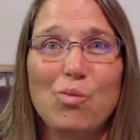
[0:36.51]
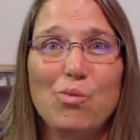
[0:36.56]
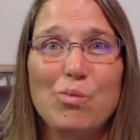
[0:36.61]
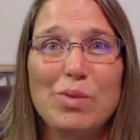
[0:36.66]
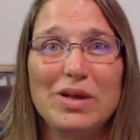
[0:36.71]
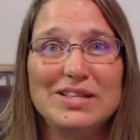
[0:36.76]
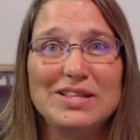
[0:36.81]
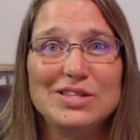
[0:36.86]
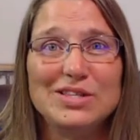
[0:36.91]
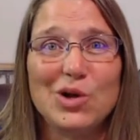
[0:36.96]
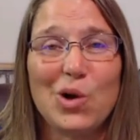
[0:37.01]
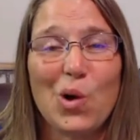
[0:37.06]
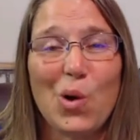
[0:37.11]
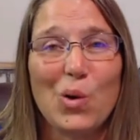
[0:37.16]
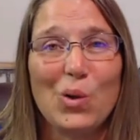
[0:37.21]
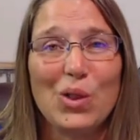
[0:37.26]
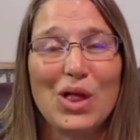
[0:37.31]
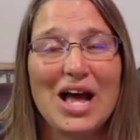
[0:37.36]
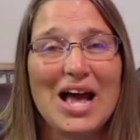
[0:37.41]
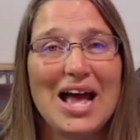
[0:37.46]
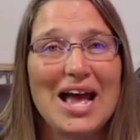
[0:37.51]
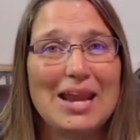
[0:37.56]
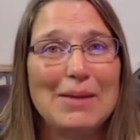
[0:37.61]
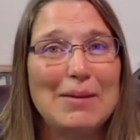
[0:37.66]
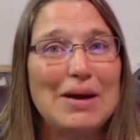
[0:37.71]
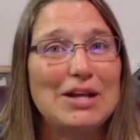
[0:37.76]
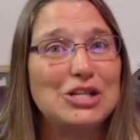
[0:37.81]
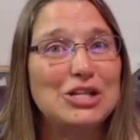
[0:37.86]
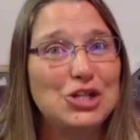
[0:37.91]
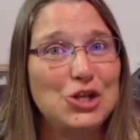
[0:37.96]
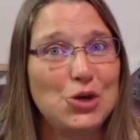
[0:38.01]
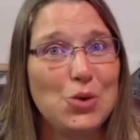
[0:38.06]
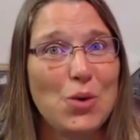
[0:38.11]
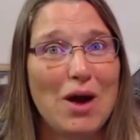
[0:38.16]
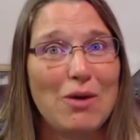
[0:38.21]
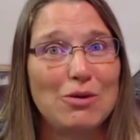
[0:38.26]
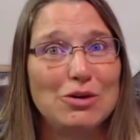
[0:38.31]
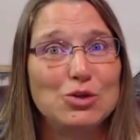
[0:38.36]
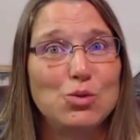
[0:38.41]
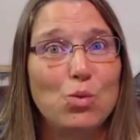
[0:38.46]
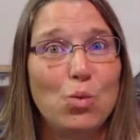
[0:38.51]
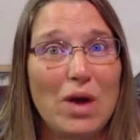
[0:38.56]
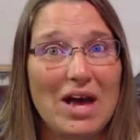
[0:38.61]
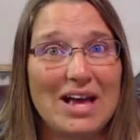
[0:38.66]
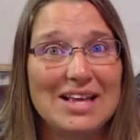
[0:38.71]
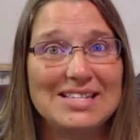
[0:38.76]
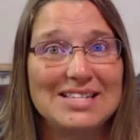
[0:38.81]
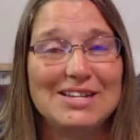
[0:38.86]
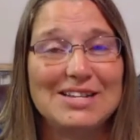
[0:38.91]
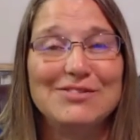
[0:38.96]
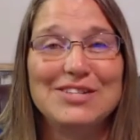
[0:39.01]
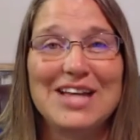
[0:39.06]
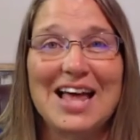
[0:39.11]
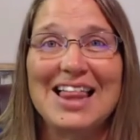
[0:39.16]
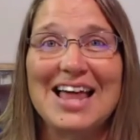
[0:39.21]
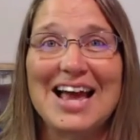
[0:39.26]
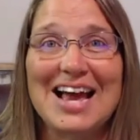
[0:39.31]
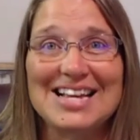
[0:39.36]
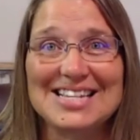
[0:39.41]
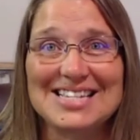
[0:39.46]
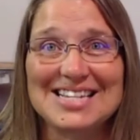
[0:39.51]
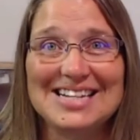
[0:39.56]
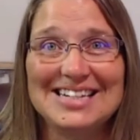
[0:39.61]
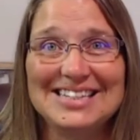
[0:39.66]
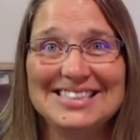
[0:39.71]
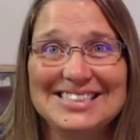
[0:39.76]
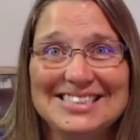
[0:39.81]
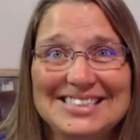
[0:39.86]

Pensacola and about two hours west of Tallahassee.